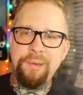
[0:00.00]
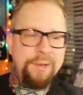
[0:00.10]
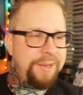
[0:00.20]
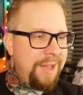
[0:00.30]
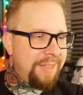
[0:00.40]

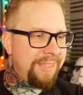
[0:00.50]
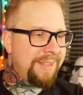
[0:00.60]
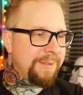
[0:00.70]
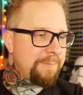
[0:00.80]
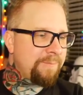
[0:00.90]

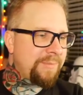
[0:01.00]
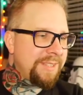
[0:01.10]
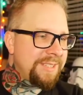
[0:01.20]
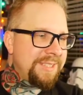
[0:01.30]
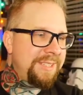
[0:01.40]
Nothing.
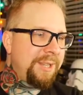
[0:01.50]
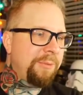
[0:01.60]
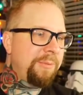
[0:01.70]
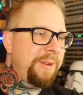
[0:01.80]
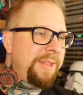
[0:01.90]

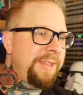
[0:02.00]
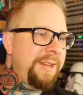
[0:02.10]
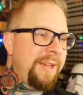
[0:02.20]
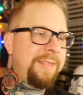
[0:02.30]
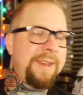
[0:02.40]
Still really
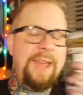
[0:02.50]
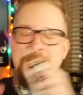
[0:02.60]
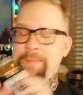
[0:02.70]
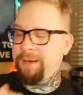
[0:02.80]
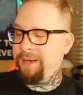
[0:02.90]
nothing
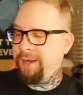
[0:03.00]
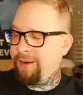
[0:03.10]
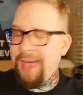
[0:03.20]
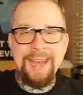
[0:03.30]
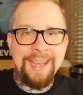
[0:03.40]
happening
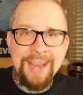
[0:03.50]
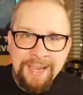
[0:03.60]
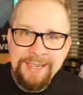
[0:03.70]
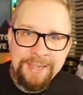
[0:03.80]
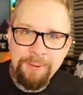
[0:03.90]
here at
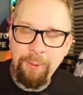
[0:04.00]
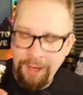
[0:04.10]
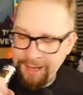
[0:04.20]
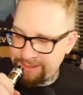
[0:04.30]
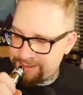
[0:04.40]
90
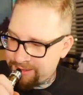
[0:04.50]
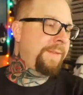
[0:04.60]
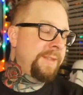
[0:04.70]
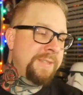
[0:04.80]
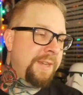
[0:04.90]
watts.
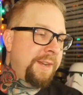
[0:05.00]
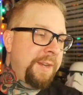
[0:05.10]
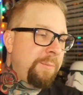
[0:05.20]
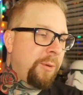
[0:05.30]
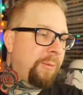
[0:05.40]
This is going to
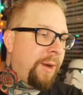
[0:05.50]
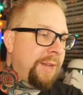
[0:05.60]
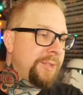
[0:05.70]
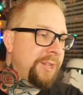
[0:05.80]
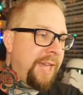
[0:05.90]
need more
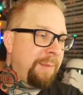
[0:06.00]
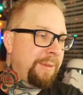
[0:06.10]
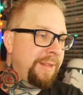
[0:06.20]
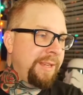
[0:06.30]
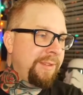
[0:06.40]
wattage. I can't
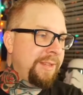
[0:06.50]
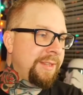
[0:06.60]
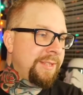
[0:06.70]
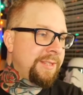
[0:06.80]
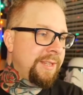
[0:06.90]
believe it that
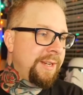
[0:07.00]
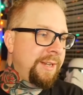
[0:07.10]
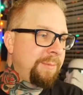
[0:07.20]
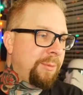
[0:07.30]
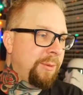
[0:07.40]
this is going to
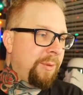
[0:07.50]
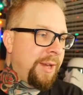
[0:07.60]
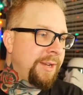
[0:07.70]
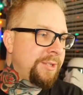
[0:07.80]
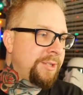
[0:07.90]
need more
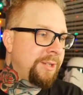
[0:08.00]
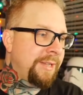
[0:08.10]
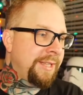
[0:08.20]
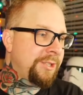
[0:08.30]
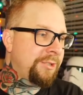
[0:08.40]
wattage. So
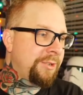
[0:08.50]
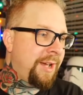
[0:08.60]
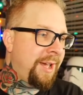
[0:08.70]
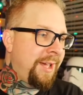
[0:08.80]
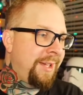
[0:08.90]
let's
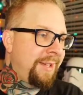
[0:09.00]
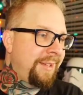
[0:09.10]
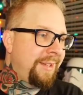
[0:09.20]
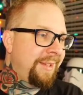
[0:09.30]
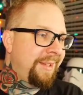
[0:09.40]
try,
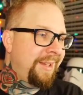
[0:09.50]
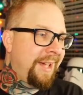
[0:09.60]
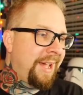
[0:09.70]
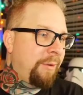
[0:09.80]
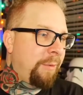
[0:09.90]

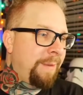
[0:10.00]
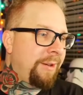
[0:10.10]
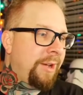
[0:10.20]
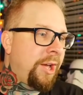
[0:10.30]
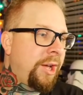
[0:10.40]
how
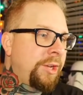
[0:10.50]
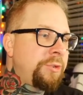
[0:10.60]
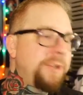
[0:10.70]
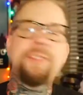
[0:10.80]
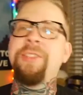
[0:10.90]
about
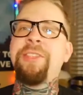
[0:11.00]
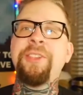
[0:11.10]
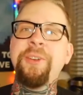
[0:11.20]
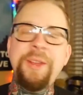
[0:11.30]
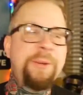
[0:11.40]

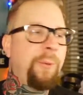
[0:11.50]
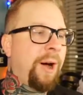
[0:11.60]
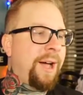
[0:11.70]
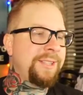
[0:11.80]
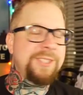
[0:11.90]
130
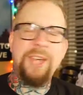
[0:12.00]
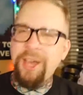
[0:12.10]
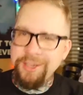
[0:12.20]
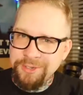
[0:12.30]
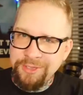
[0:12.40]
watts?
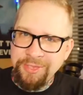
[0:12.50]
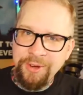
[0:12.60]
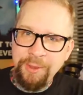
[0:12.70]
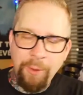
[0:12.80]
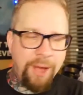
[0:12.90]

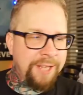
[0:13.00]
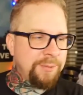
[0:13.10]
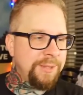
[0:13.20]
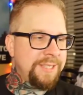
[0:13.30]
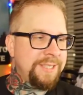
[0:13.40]
130 watts
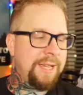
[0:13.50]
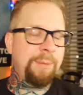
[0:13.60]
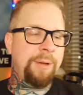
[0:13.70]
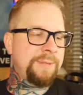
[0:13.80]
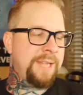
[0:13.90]
with a
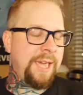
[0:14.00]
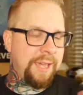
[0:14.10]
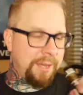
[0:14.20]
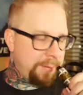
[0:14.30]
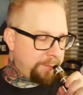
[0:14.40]
sub-ohm
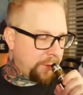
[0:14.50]
tank.